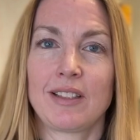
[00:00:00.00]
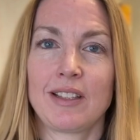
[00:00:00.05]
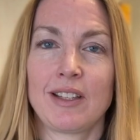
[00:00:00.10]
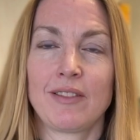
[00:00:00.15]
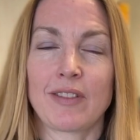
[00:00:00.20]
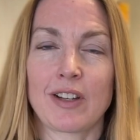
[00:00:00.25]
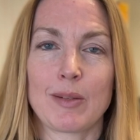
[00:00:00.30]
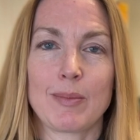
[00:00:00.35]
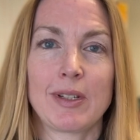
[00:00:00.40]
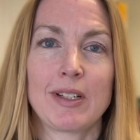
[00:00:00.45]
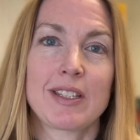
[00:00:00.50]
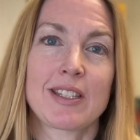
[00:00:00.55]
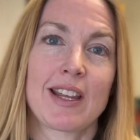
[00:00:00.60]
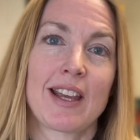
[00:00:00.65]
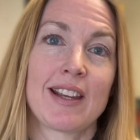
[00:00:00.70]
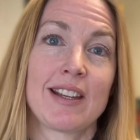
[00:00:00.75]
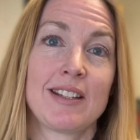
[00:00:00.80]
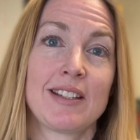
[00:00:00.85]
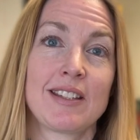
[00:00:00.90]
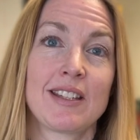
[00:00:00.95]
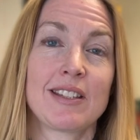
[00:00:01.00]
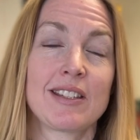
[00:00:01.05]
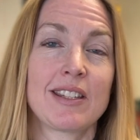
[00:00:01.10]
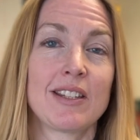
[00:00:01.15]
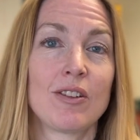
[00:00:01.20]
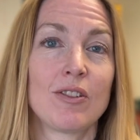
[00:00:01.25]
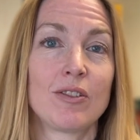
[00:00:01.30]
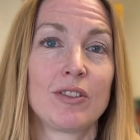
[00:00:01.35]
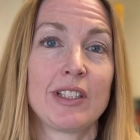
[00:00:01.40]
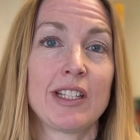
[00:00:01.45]
environmental science is
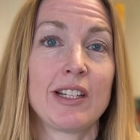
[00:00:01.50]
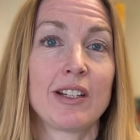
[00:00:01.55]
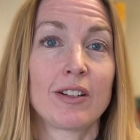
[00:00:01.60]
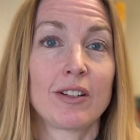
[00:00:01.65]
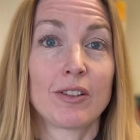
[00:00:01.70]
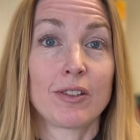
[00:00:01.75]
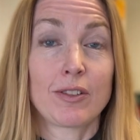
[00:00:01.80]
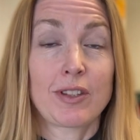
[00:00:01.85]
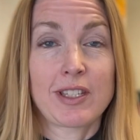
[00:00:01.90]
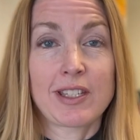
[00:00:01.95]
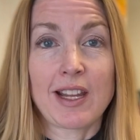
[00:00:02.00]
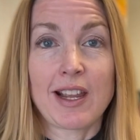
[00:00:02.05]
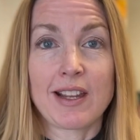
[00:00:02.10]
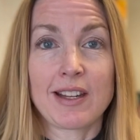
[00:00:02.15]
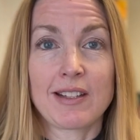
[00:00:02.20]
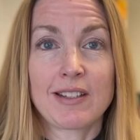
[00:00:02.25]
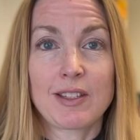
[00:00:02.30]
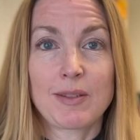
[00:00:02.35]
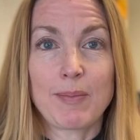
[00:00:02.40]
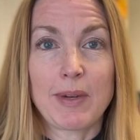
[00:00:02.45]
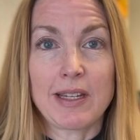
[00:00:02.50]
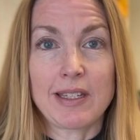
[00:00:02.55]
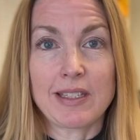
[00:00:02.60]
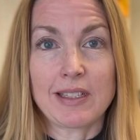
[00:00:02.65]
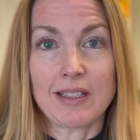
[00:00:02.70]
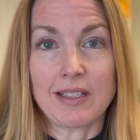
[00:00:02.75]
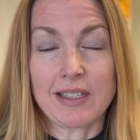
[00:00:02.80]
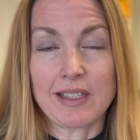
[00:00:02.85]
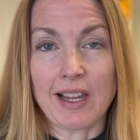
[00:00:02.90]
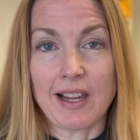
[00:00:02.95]
the only earth science-based
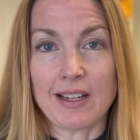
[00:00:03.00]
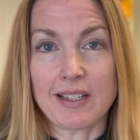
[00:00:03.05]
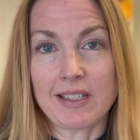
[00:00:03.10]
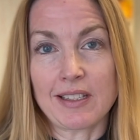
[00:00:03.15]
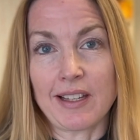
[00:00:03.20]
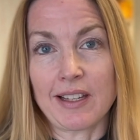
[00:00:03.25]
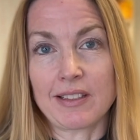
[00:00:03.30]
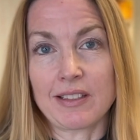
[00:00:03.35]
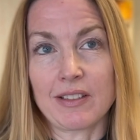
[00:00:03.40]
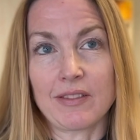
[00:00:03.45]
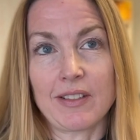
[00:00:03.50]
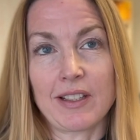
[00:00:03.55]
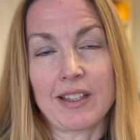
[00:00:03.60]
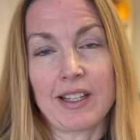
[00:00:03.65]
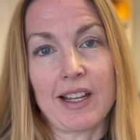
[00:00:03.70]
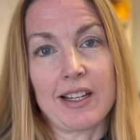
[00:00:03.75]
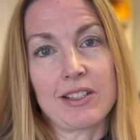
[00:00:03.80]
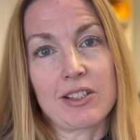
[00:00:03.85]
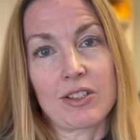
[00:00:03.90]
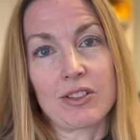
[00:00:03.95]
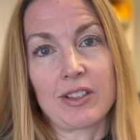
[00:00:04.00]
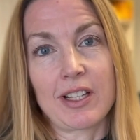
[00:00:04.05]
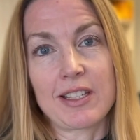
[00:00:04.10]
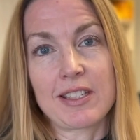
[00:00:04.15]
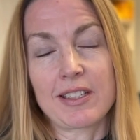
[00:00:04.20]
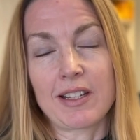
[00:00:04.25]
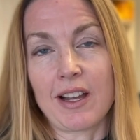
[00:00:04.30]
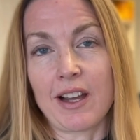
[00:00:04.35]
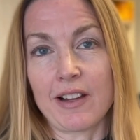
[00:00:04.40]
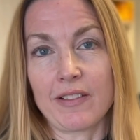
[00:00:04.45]
science elective that the high school has
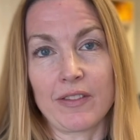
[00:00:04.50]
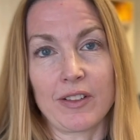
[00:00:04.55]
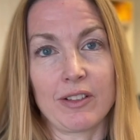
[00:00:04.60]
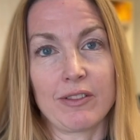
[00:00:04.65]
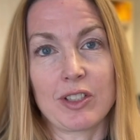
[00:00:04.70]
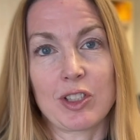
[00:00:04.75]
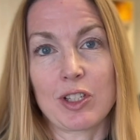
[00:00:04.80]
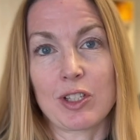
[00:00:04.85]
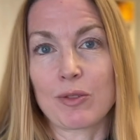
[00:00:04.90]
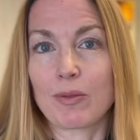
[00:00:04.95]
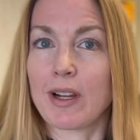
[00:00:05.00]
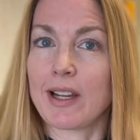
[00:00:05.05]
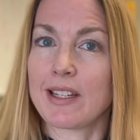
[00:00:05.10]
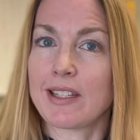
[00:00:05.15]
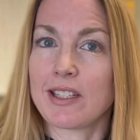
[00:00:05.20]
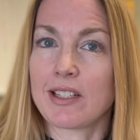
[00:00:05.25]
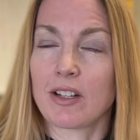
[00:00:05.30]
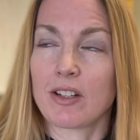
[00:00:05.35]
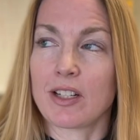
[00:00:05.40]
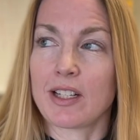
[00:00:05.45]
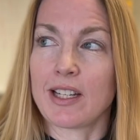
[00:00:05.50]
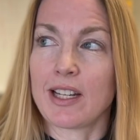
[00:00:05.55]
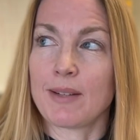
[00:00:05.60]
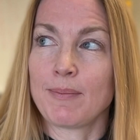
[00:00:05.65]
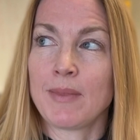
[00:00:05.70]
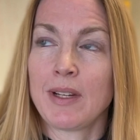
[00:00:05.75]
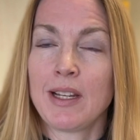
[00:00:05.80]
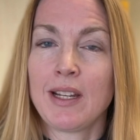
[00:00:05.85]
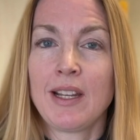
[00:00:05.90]
to offer, which is why I started it.